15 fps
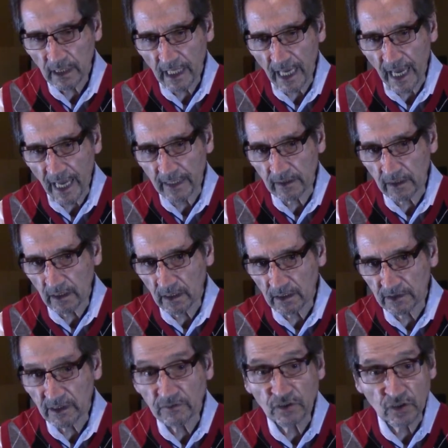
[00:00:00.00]
and
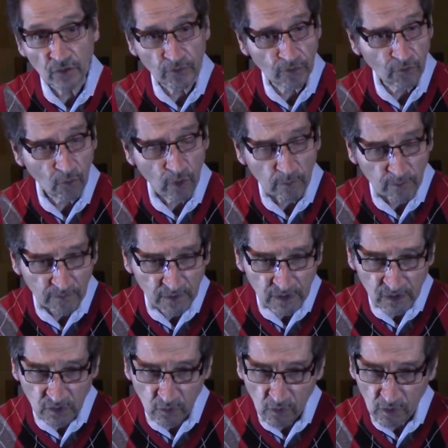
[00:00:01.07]
gives you the form of the
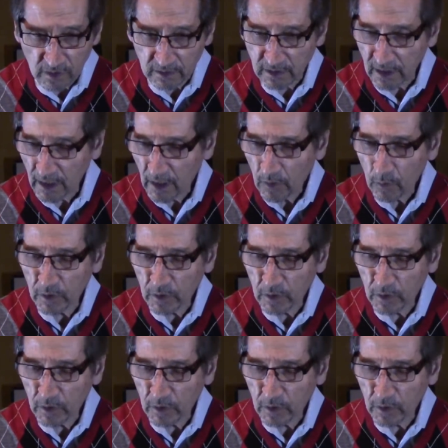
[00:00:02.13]
song,